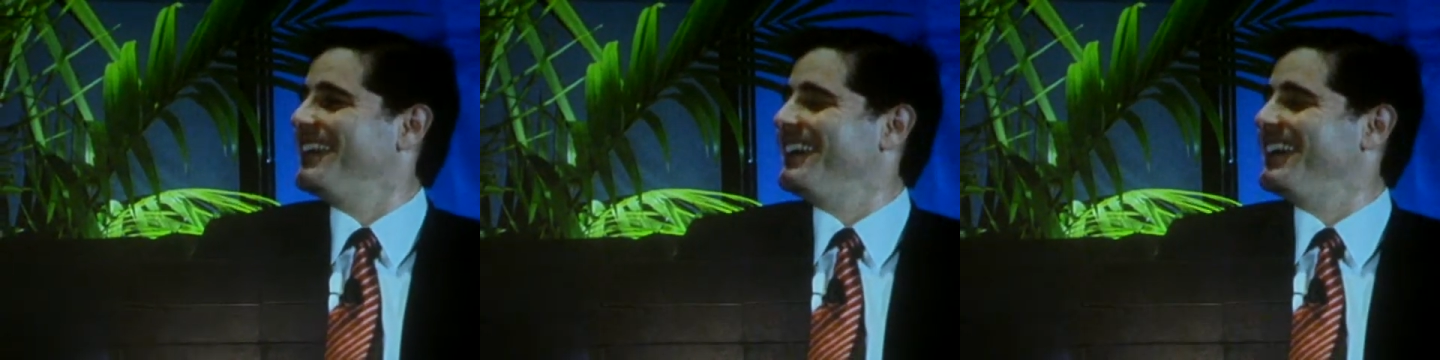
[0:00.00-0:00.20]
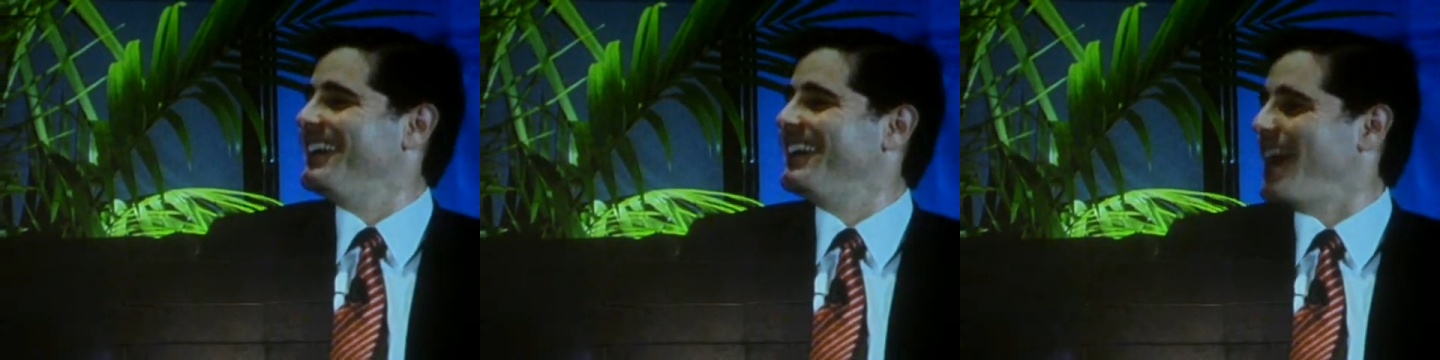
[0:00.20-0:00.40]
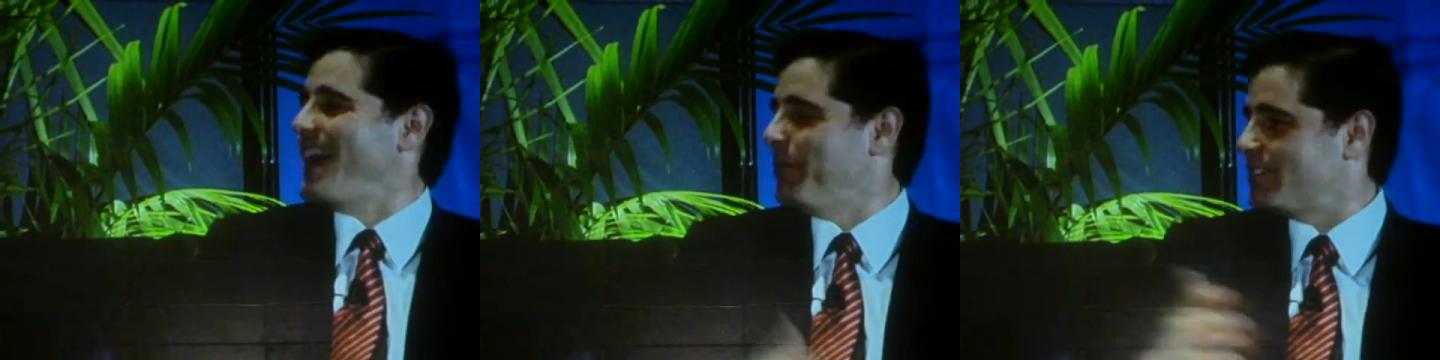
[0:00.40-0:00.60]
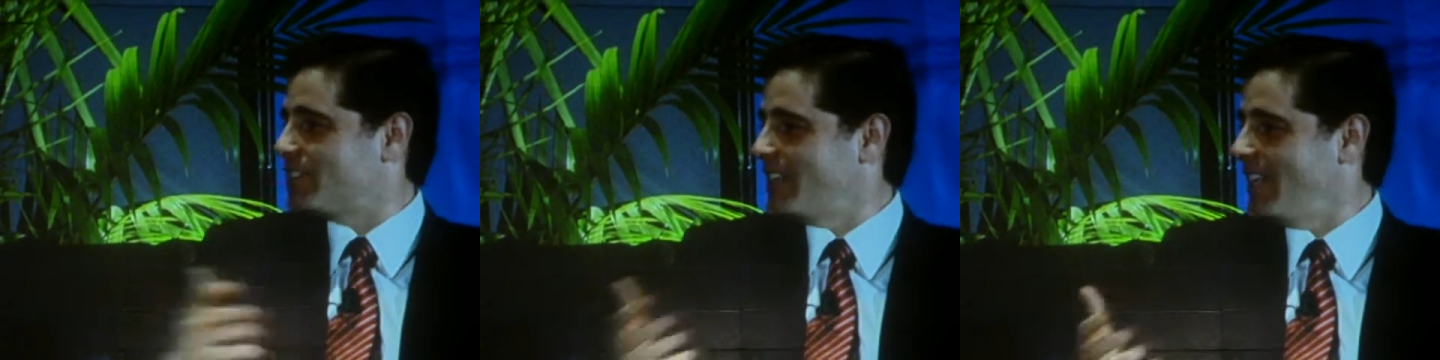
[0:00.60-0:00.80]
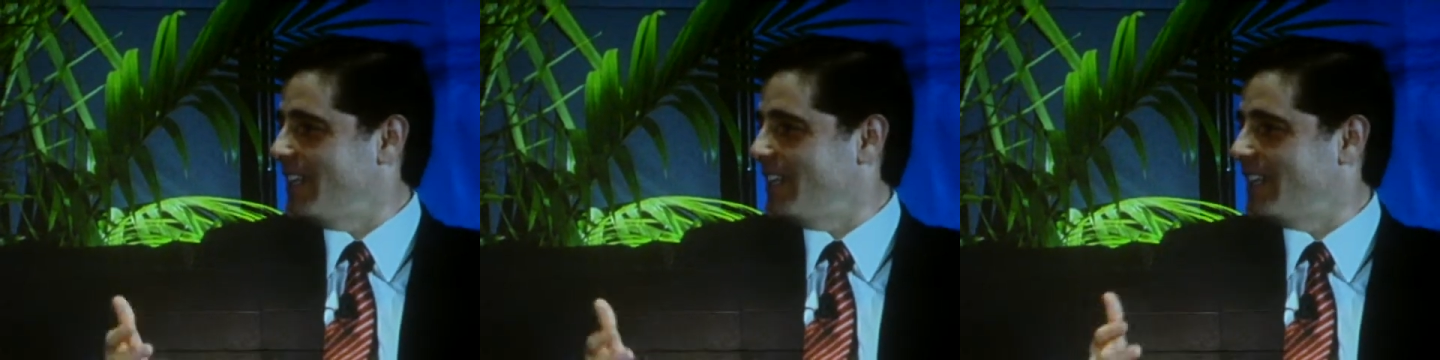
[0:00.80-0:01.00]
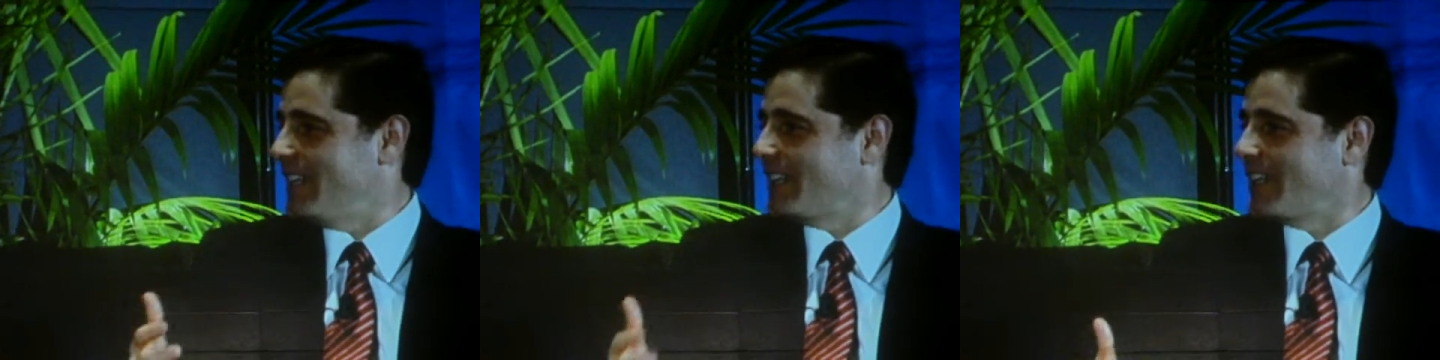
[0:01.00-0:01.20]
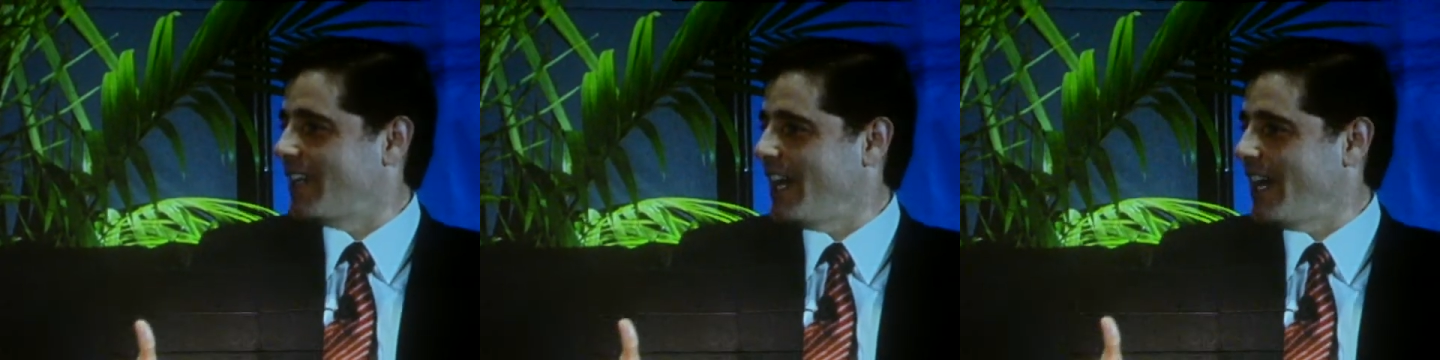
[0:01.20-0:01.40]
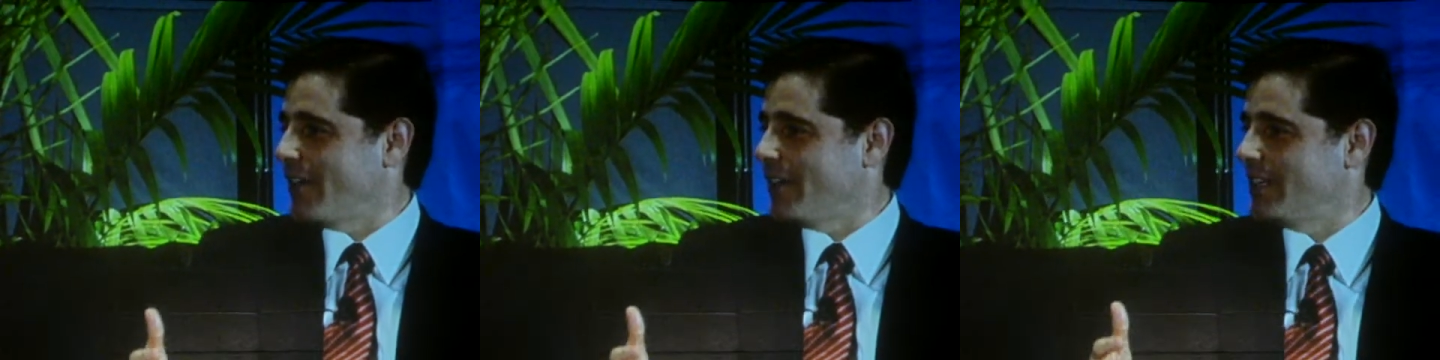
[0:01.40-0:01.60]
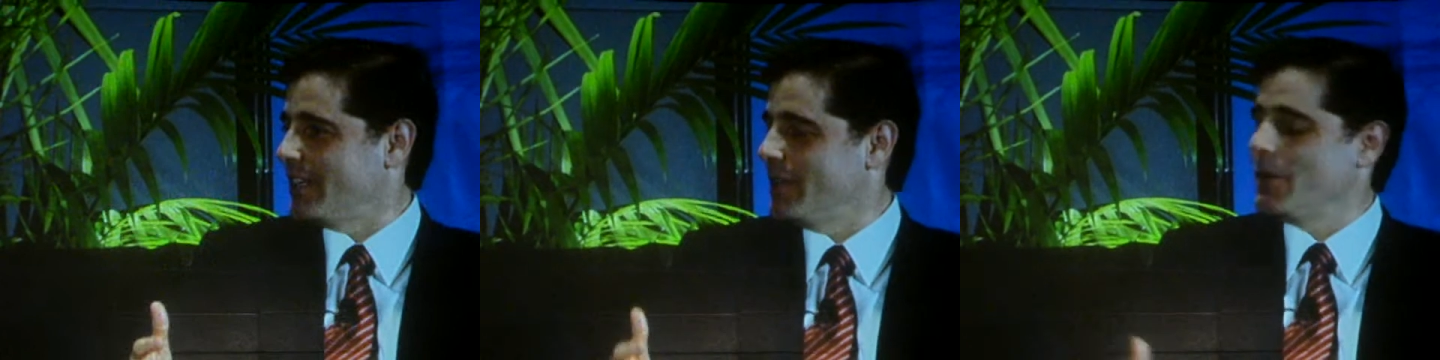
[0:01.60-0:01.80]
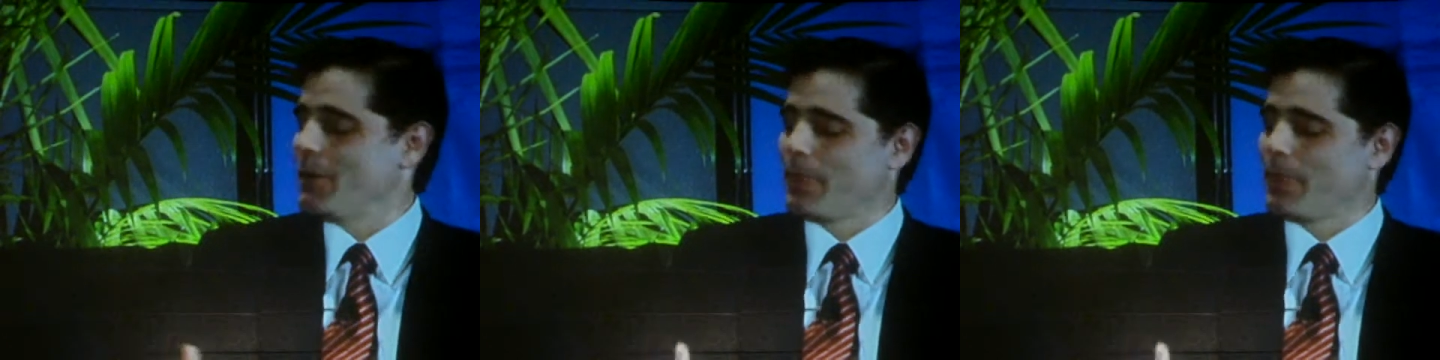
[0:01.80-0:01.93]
how much data it can carry.